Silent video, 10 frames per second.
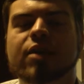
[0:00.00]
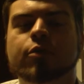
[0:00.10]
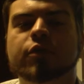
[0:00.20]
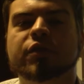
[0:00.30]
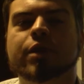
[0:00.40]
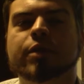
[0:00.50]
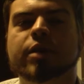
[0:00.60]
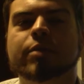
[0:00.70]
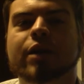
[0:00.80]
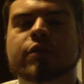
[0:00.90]
We're just now
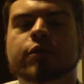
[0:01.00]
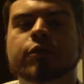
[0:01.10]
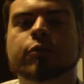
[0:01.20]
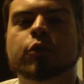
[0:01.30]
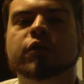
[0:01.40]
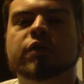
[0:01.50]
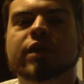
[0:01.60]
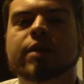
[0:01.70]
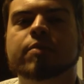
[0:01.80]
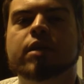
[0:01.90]
getting back to those,
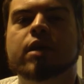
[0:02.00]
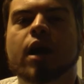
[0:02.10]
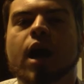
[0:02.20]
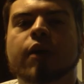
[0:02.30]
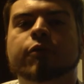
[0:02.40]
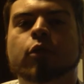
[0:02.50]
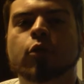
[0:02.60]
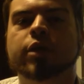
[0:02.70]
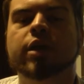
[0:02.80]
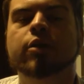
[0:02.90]
unfortunately, for
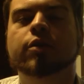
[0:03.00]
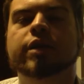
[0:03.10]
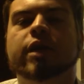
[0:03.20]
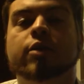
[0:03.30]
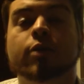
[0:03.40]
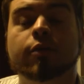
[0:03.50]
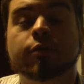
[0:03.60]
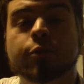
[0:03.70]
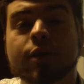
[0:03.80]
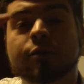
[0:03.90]
Oak Hill, the
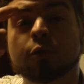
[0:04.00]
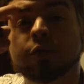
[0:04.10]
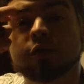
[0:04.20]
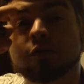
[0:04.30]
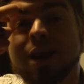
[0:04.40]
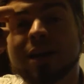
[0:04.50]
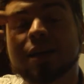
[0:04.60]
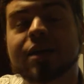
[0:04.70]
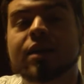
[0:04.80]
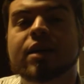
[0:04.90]
Grant Foreign track,
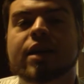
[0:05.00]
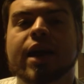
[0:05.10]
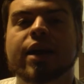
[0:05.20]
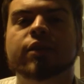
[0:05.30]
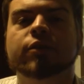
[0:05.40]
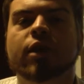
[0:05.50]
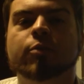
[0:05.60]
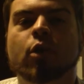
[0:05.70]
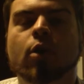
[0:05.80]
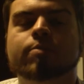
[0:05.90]
and
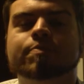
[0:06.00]
softball.